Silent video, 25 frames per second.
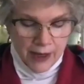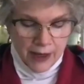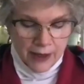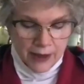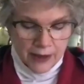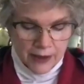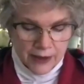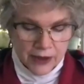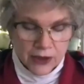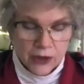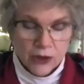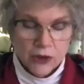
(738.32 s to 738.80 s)

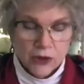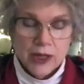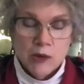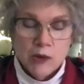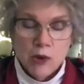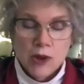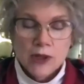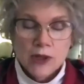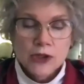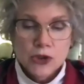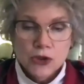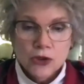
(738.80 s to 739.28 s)
So he
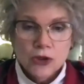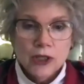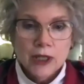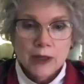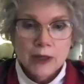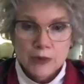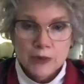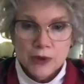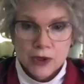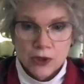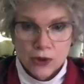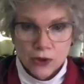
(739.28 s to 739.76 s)
wants
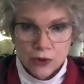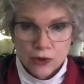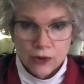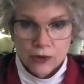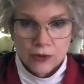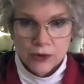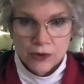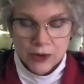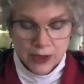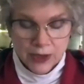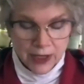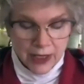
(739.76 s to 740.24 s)
Joab to go
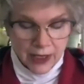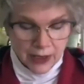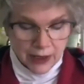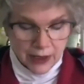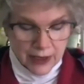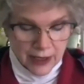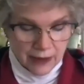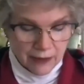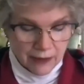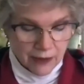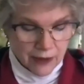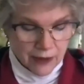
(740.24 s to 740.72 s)
to King
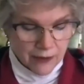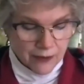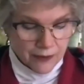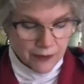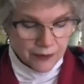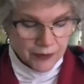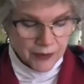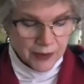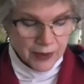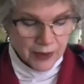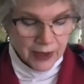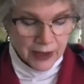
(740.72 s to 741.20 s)
David.
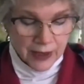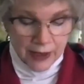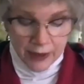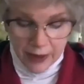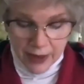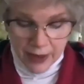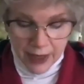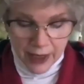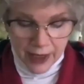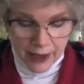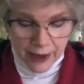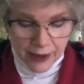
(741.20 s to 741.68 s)
And in
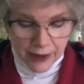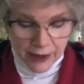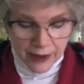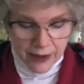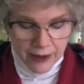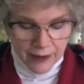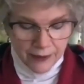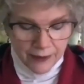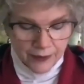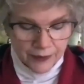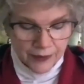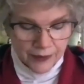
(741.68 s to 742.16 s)
the end,
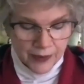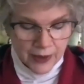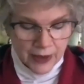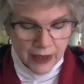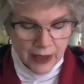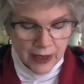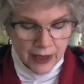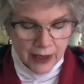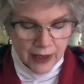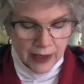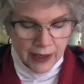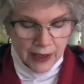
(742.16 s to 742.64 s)

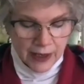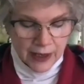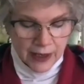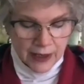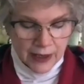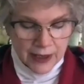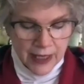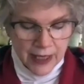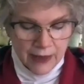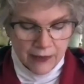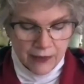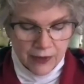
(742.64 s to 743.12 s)
King
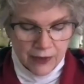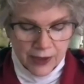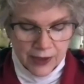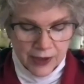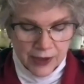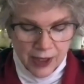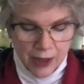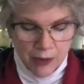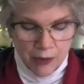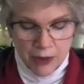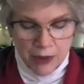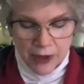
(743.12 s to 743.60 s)
David
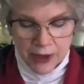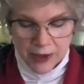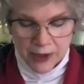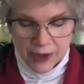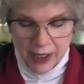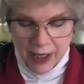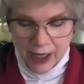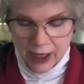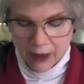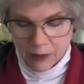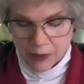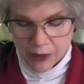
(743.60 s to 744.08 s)
summons
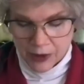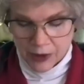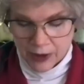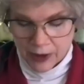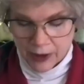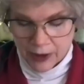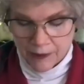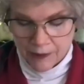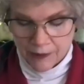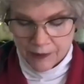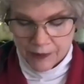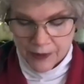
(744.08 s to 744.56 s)

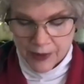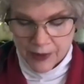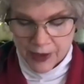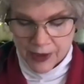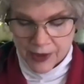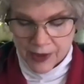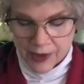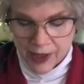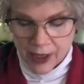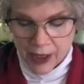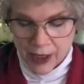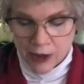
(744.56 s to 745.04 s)
Absalom. The
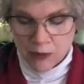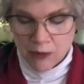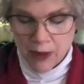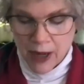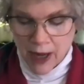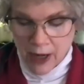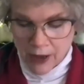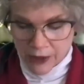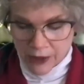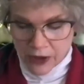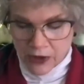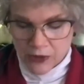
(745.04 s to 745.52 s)
son
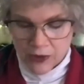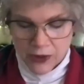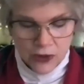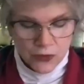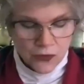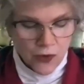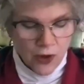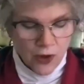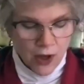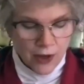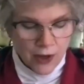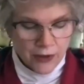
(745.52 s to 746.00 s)
bows to his
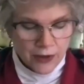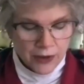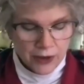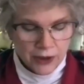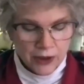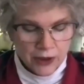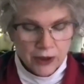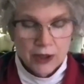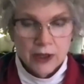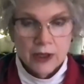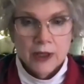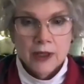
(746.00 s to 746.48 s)

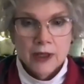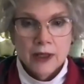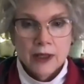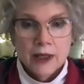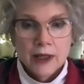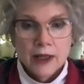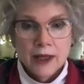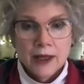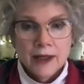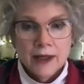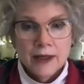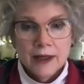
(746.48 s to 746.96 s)
father
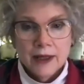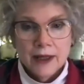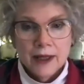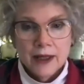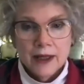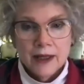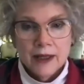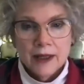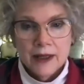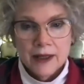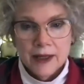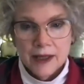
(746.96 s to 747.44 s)
and the
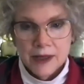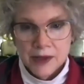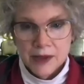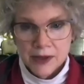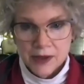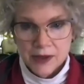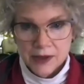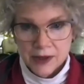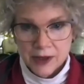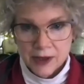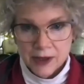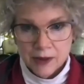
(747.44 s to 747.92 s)
king
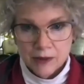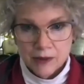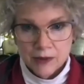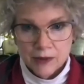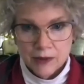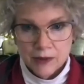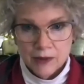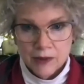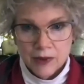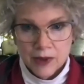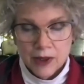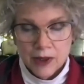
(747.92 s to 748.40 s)
kisses him,
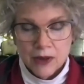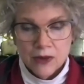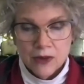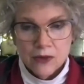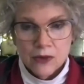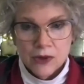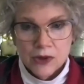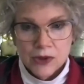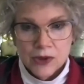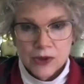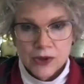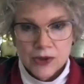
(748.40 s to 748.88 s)

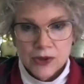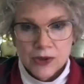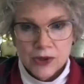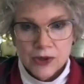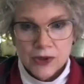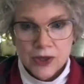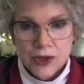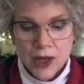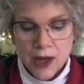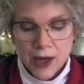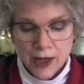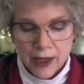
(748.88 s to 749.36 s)
which is a
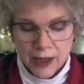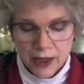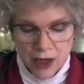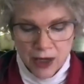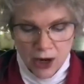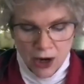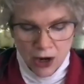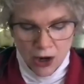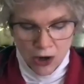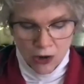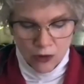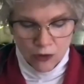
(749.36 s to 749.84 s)
sign
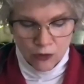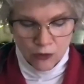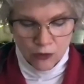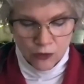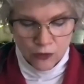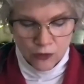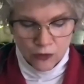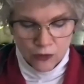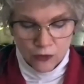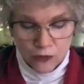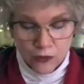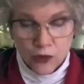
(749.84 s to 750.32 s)
of
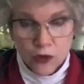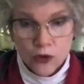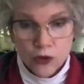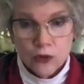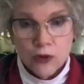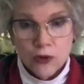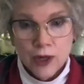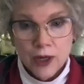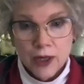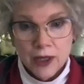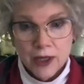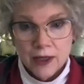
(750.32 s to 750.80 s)
full
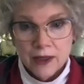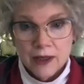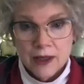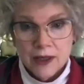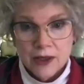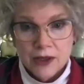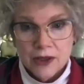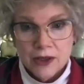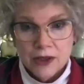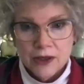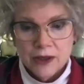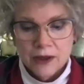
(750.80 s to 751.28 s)

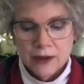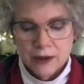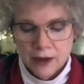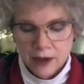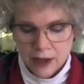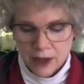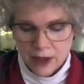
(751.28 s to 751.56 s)
recognition